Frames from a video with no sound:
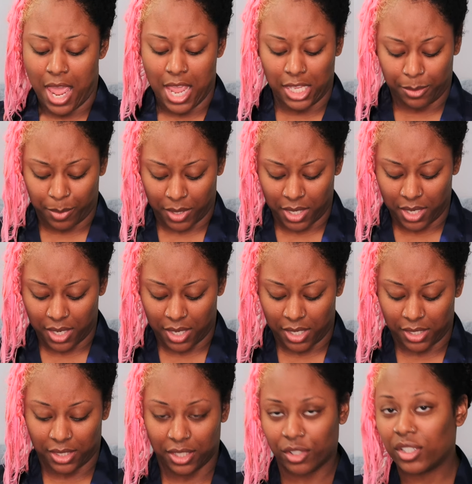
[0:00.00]
is
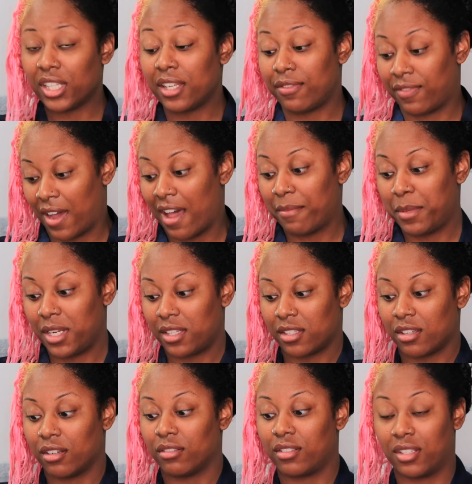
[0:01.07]
because literally five minutes
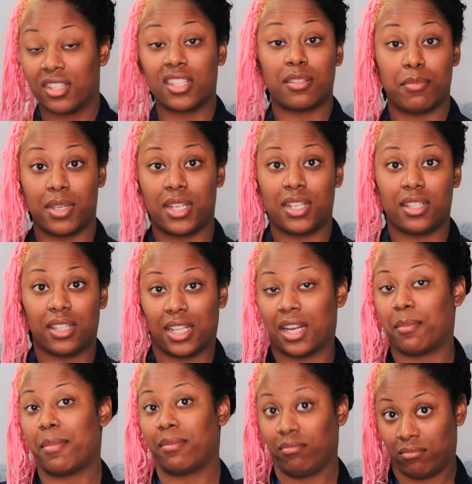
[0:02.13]
ago to this minute that
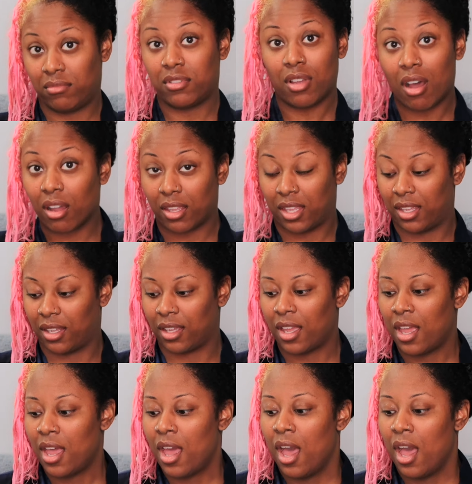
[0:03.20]
i'm talking